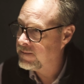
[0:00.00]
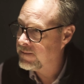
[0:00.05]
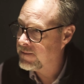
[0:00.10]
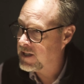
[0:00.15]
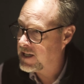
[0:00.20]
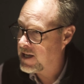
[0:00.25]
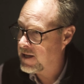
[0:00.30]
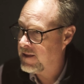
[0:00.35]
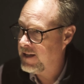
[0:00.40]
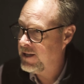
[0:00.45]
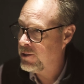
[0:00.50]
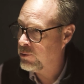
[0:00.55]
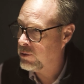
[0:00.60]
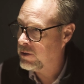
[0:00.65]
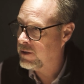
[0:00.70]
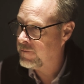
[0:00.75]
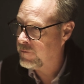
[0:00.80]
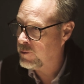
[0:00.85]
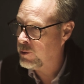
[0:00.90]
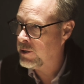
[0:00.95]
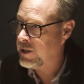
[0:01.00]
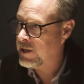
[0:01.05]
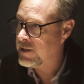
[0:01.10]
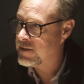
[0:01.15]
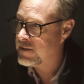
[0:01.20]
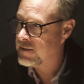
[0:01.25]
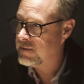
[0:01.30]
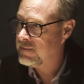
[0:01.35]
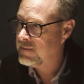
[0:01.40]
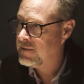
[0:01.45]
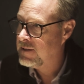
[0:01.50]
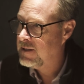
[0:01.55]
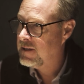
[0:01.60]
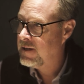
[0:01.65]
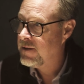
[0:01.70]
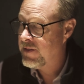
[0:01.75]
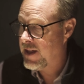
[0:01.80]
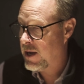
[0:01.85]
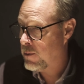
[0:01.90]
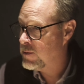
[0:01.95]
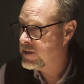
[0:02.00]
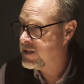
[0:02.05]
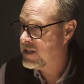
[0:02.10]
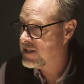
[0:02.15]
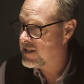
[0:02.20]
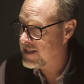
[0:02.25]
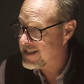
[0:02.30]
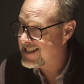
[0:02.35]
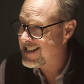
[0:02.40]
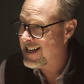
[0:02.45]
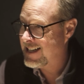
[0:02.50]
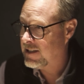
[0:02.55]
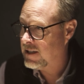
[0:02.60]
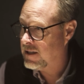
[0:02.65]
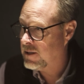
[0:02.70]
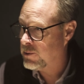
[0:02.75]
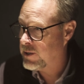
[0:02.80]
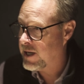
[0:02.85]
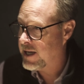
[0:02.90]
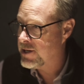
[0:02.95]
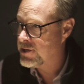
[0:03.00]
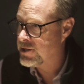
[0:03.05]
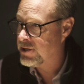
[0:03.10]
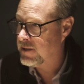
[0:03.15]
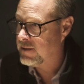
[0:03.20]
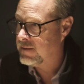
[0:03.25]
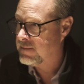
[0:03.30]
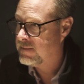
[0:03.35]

the cathedral in Florence. That was its intended location.